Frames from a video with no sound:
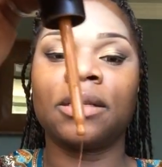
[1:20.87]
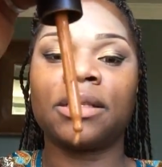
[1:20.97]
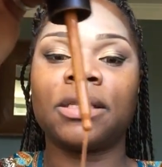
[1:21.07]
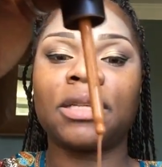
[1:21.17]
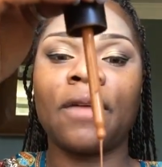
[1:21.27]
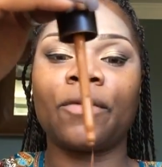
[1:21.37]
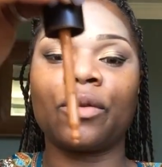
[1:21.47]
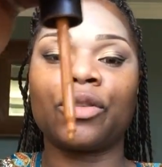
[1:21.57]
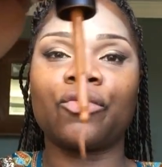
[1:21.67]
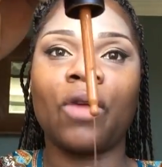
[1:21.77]

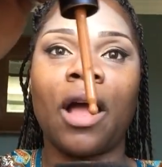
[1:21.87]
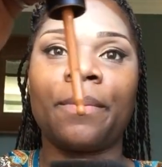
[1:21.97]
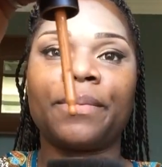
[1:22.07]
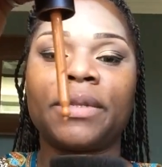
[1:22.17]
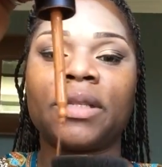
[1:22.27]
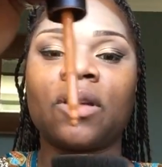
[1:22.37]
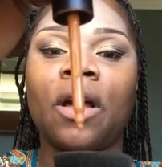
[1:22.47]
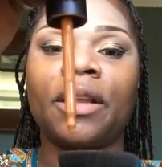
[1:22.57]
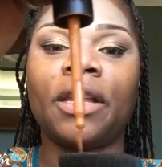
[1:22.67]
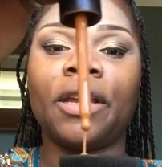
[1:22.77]
several drops
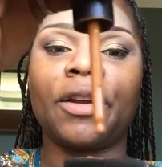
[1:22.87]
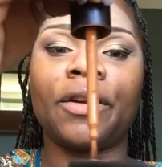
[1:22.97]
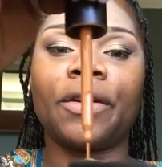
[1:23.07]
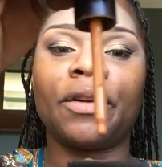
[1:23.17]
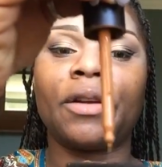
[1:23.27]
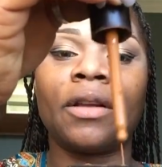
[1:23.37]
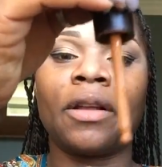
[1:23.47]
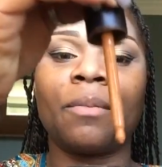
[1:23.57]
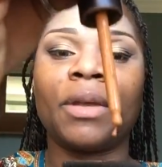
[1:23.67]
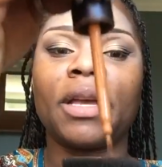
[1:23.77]
on here
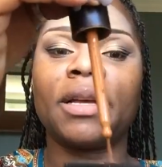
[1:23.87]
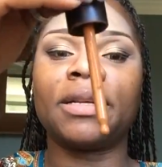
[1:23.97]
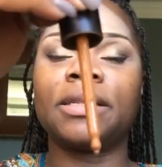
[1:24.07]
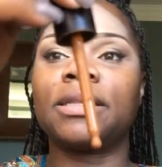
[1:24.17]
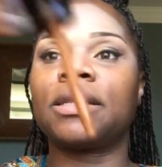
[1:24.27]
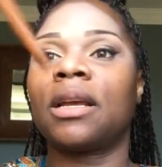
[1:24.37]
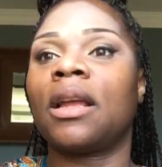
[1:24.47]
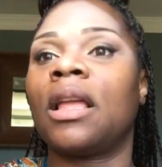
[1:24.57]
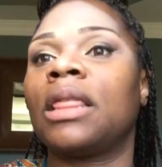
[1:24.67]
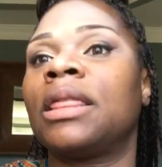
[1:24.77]
because
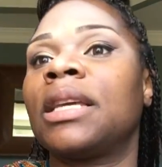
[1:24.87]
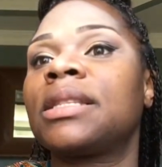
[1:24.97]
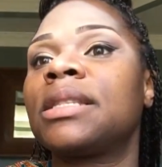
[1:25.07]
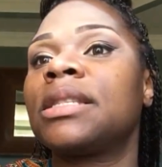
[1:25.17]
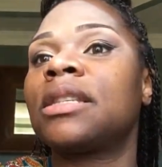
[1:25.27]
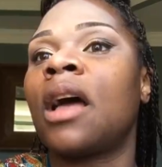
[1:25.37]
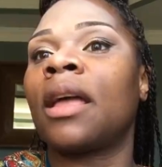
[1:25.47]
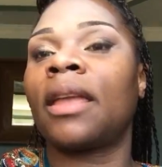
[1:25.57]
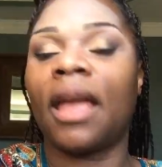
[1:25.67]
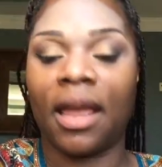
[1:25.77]
this is,
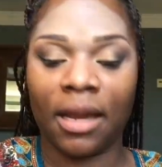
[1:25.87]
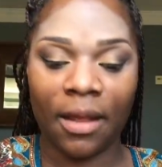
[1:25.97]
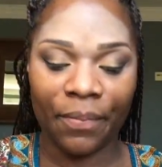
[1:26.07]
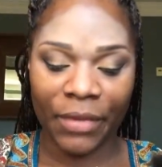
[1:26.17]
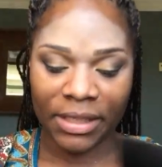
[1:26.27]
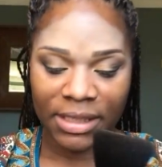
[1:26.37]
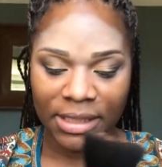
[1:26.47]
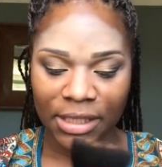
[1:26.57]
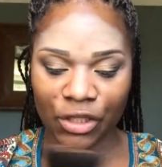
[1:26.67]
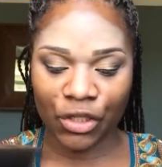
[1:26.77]
again, this
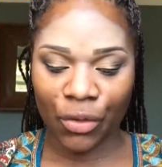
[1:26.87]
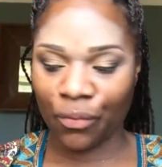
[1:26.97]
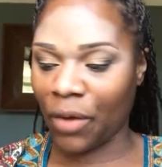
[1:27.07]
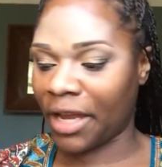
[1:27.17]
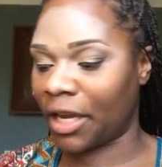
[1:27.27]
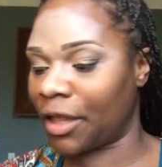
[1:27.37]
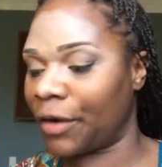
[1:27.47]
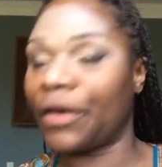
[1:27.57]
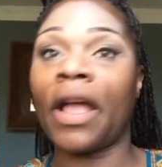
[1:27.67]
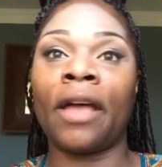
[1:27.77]
isn't your
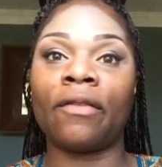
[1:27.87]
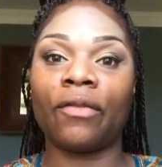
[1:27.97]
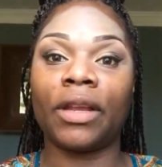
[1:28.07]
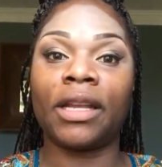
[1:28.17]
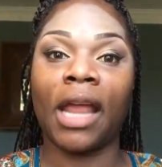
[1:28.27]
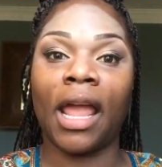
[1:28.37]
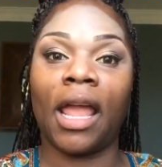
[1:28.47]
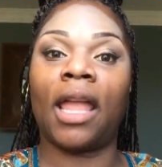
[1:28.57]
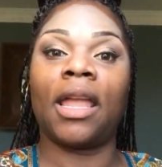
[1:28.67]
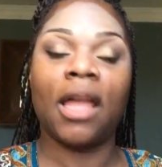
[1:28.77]
regular
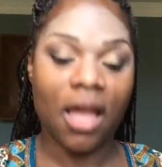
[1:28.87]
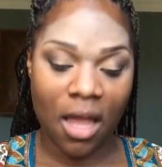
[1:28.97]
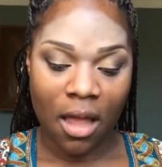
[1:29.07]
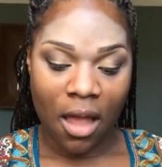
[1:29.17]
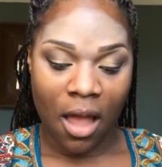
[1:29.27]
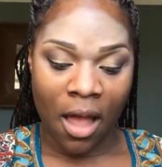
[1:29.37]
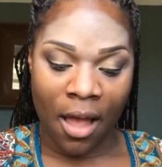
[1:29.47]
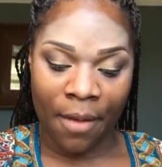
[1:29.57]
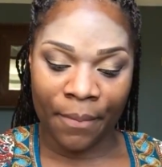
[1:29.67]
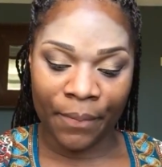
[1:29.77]
everyday,
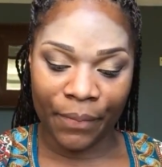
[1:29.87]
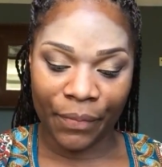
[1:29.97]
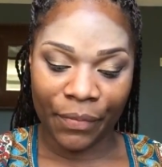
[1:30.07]
oh,